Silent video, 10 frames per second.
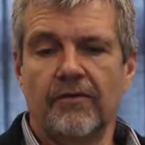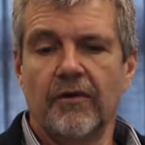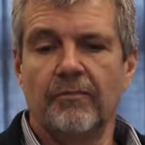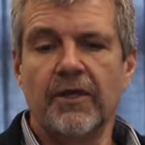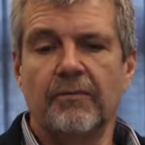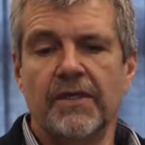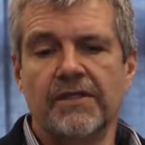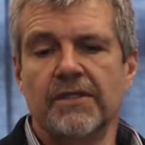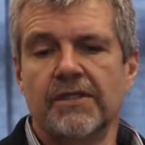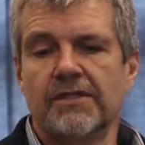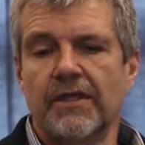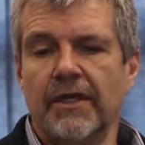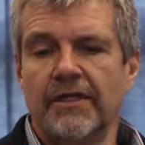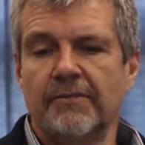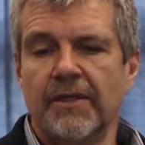of our big business
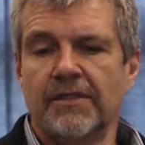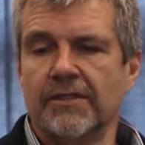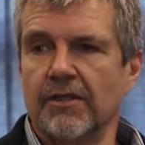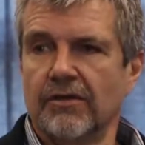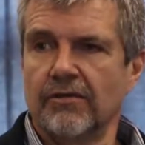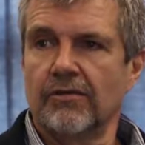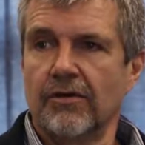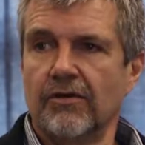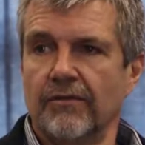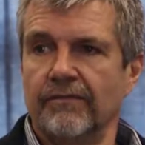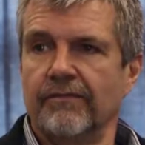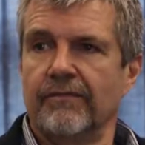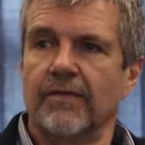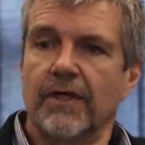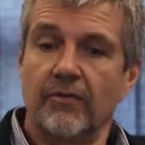aspects is our control room,
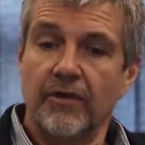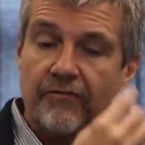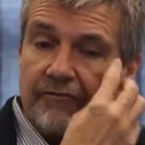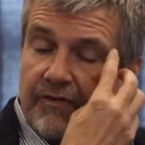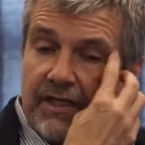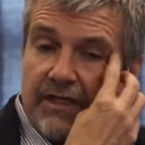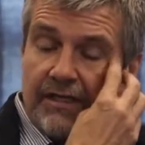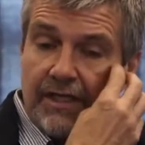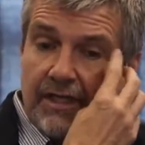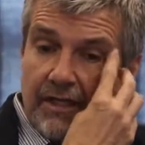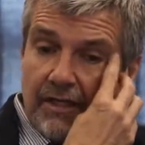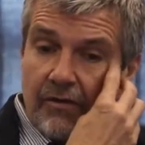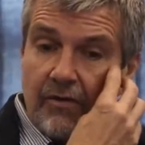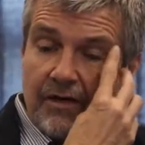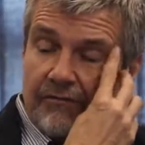and we feed
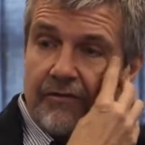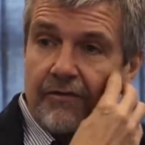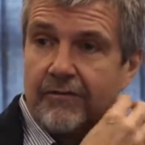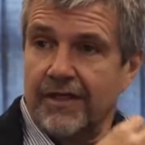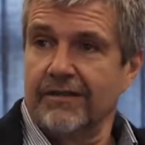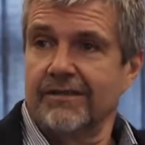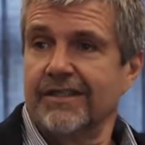quite a few million